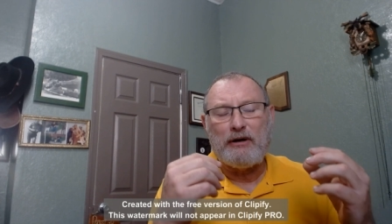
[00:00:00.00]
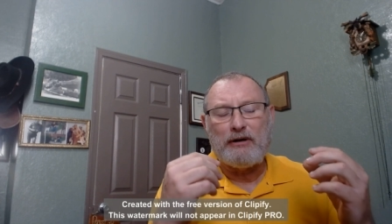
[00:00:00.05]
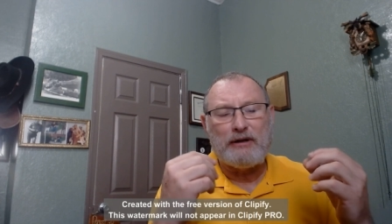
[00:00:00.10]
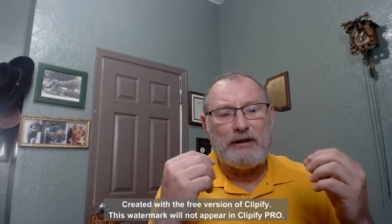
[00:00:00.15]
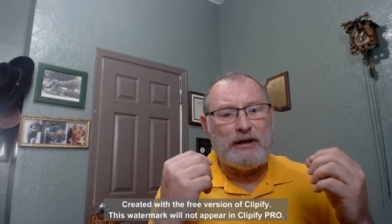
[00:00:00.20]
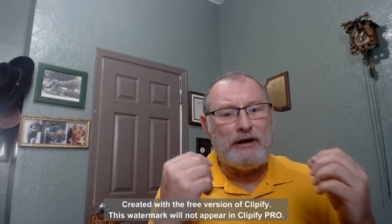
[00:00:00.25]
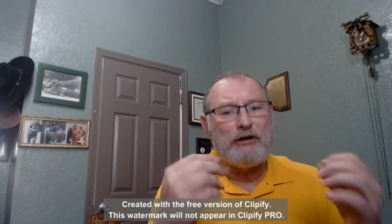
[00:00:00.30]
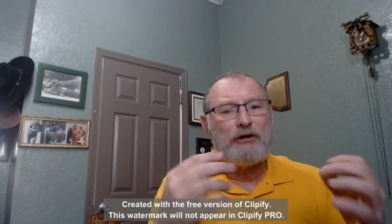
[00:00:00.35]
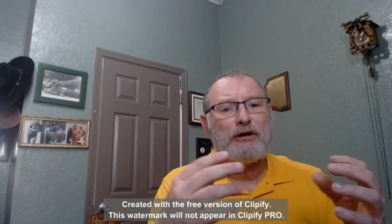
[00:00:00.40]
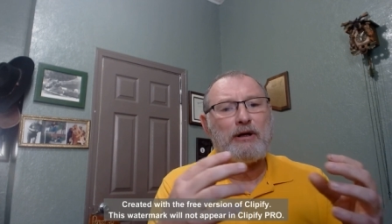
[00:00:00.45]
Then
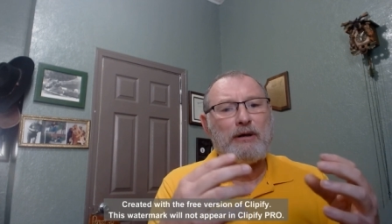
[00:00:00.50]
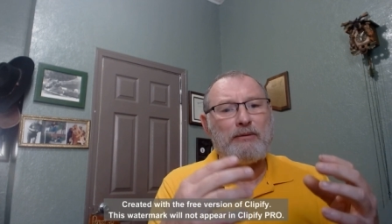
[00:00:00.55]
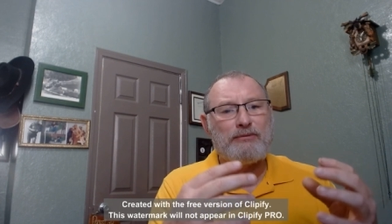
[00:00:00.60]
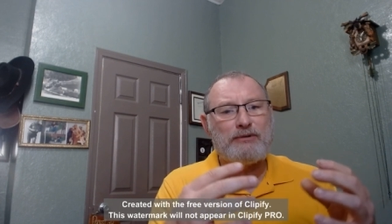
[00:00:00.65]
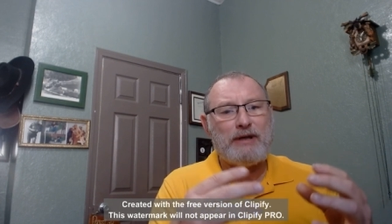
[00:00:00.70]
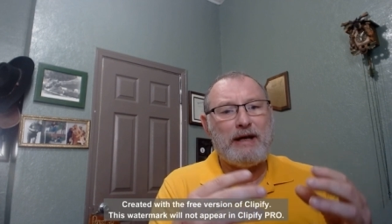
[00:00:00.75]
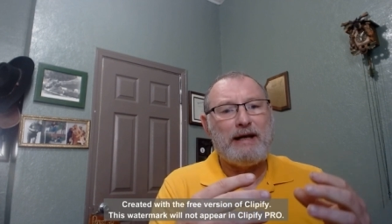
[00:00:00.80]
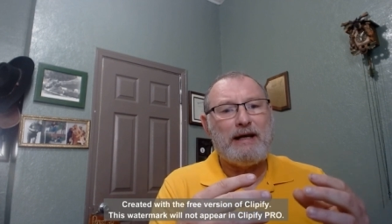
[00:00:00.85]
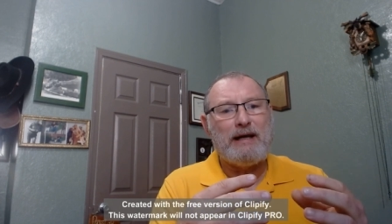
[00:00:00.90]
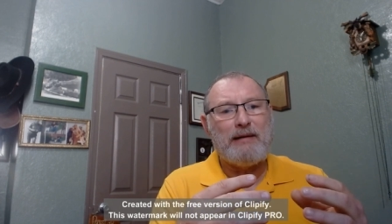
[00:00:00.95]
here comes
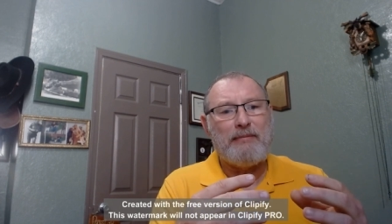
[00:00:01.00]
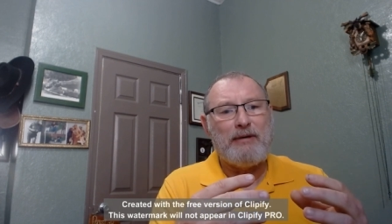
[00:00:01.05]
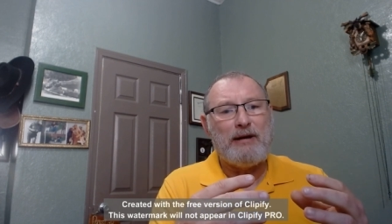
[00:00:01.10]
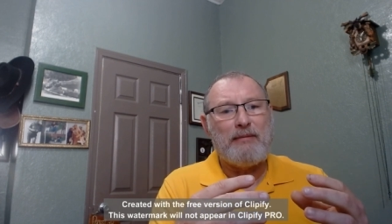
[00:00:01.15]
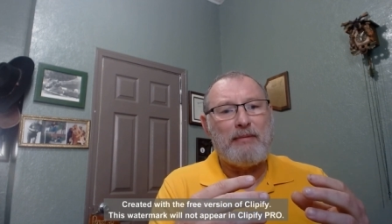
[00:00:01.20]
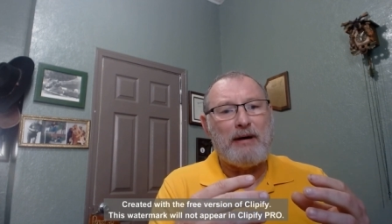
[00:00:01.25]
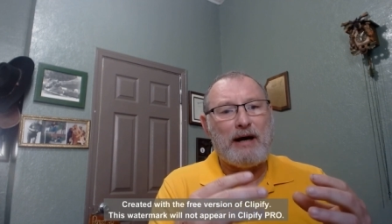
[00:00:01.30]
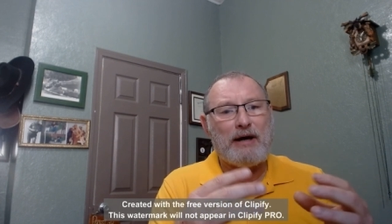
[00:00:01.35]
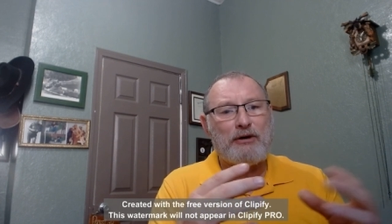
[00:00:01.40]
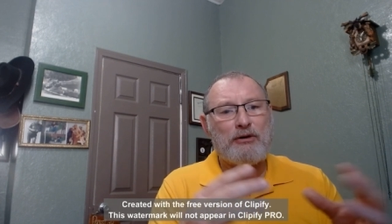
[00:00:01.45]
Nadab and
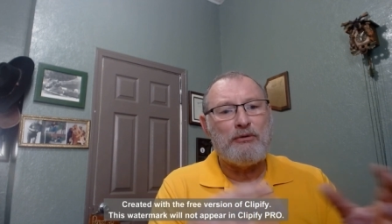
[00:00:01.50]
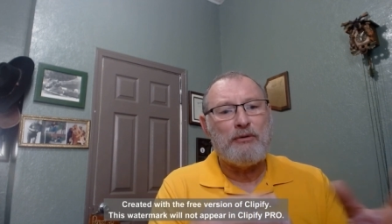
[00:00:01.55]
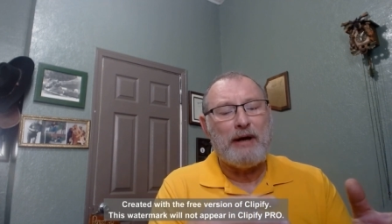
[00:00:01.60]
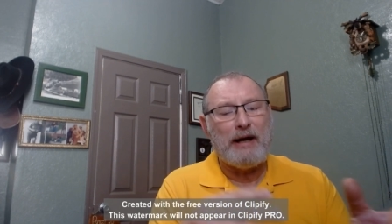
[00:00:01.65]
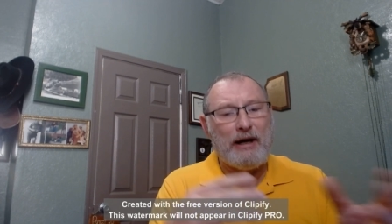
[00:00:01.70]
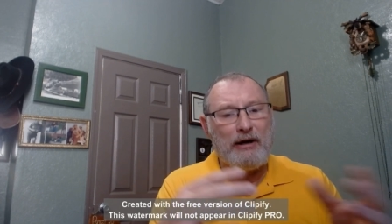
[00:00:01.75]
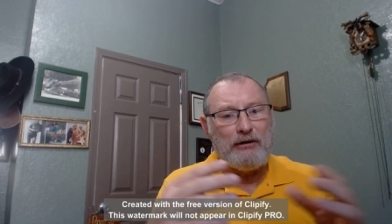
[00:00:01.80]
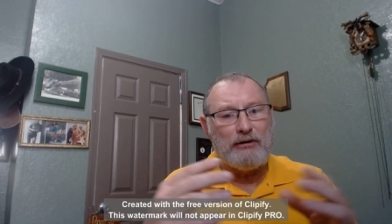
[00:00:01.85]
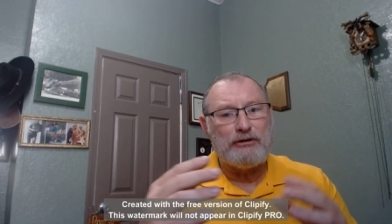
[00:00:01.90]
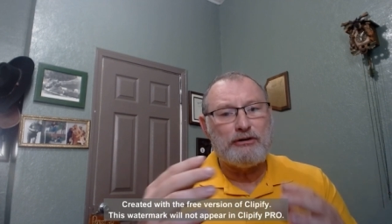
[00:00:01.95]
Abihu,
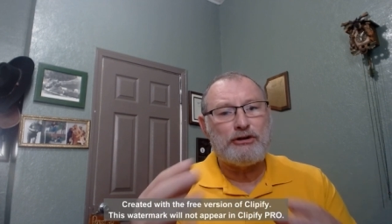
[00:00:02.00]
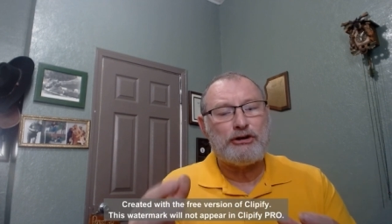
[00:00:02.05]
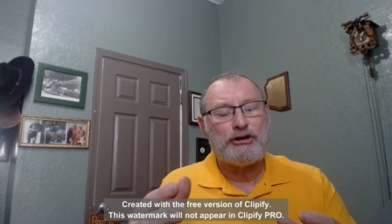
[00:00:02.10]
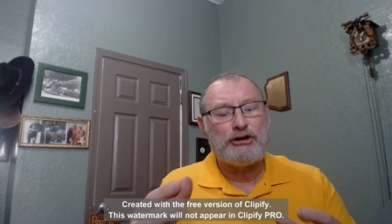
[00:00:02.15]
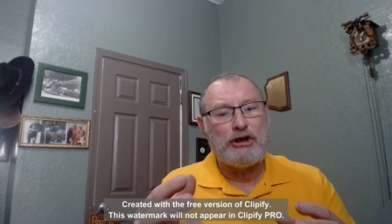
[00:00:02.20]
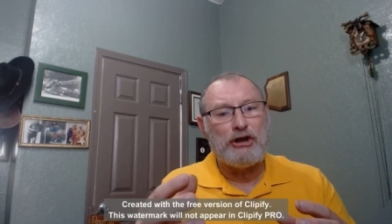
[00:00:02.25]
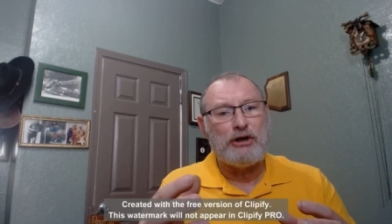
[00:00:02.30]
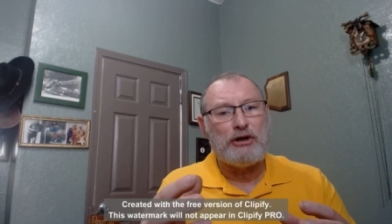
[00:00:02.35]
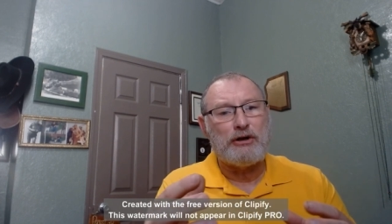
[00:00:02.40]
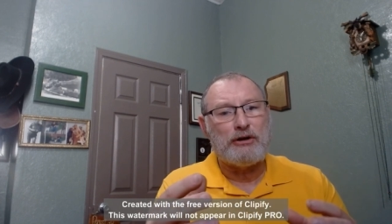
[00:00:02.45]
Aaron's
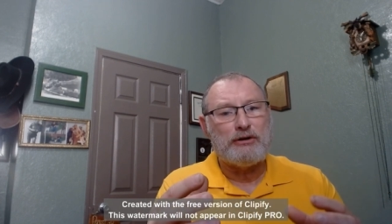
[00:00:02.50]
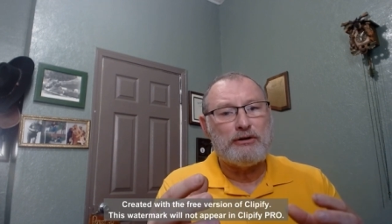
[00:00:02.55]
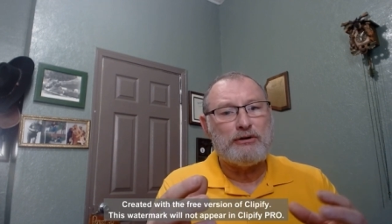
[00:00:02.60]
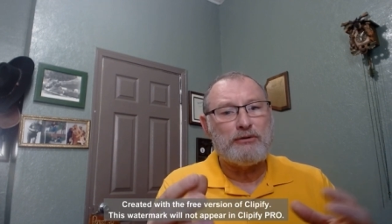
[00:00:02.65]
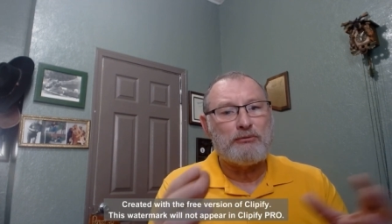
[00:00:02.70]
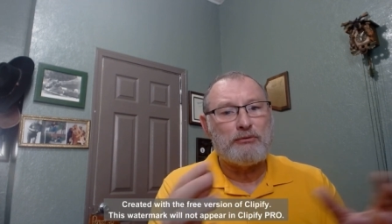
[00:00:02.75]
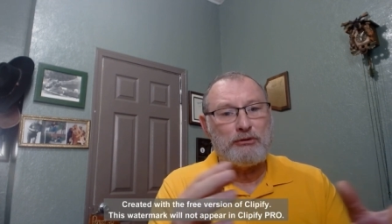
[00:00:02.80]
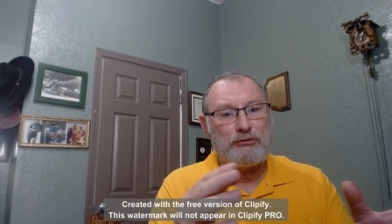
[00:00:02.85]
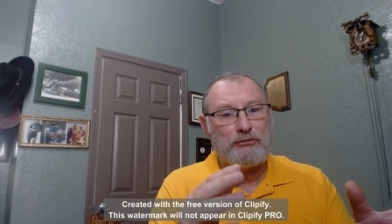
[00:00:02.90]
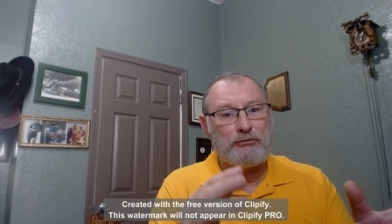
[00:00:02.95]
sons,
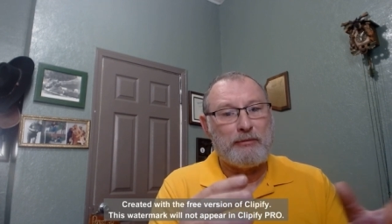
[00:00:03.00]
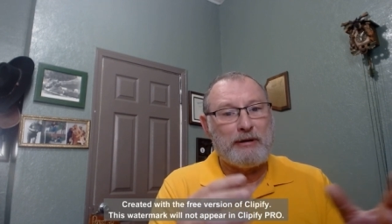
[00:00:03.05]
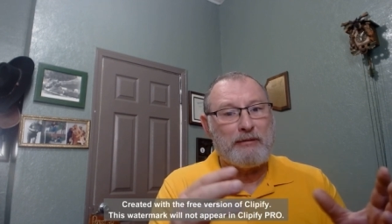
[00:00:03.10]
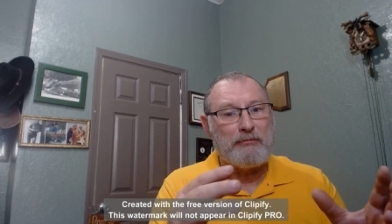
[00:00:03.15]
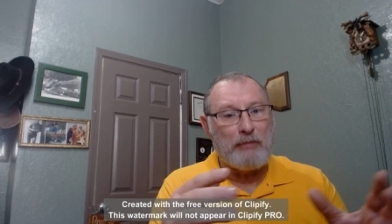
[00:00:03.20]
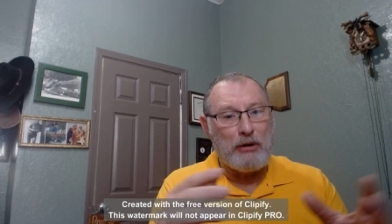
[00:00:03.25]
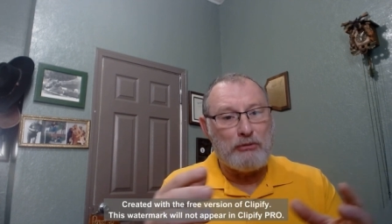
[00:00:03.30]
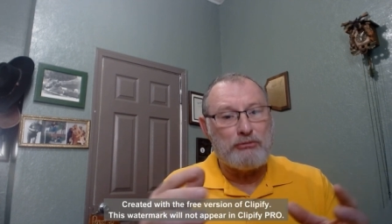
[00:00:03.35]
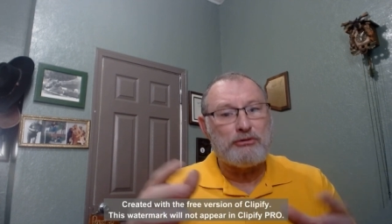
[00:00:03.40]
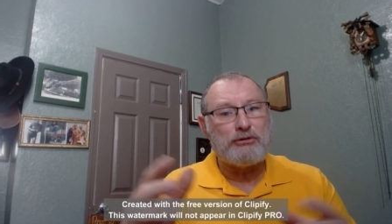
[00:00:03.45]
which would be
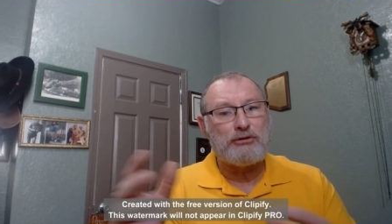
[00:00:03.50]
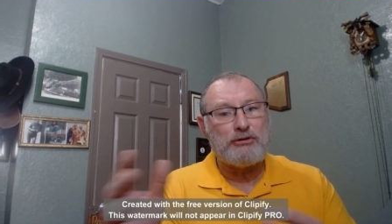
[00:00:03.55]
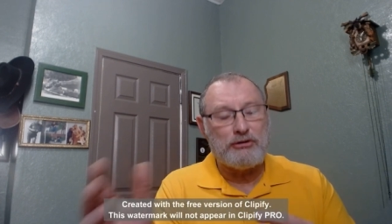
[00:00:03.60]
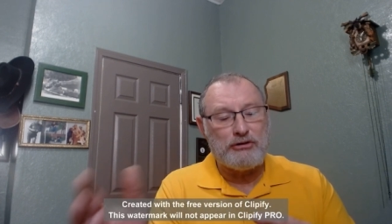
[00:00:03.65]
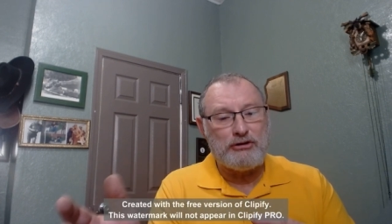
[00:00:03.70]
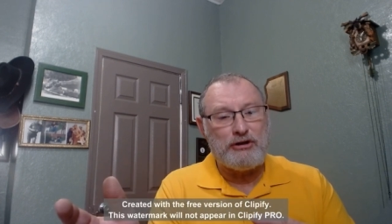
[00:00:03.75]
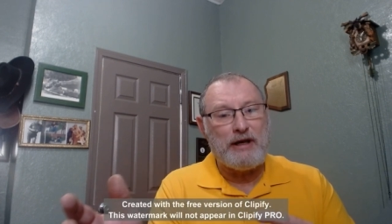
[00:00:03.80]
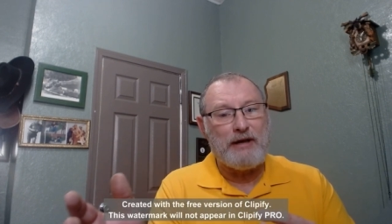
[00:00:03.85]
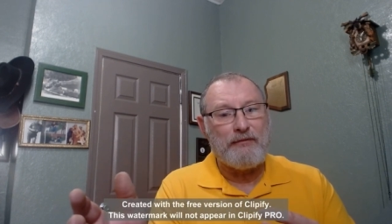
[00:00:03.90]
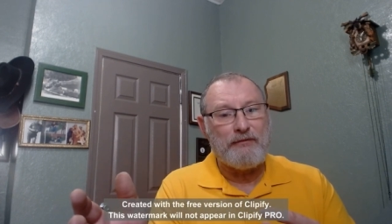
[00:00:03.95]
Moses'
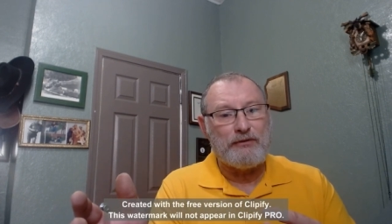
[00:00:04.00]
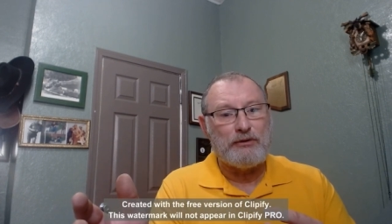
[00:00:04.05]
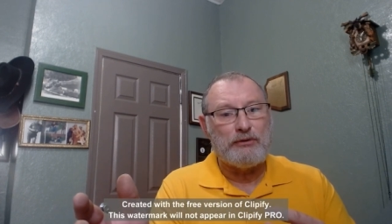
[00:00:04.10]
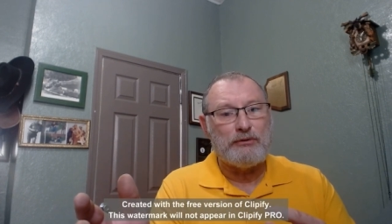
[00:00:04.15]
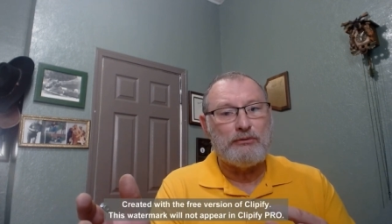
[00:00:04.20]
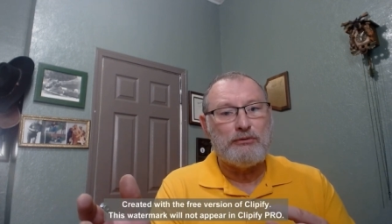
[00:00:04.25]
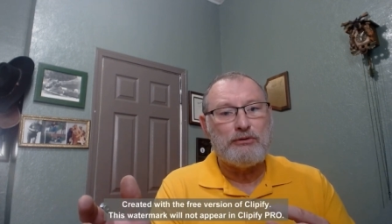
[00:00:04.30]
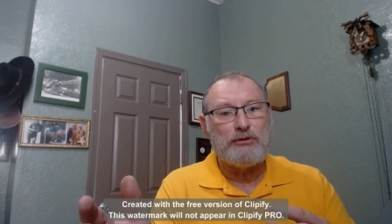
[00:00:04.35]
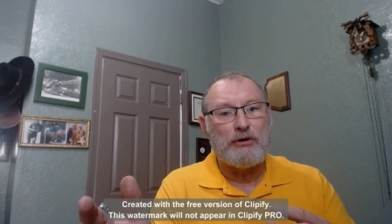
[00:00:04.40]
nephews,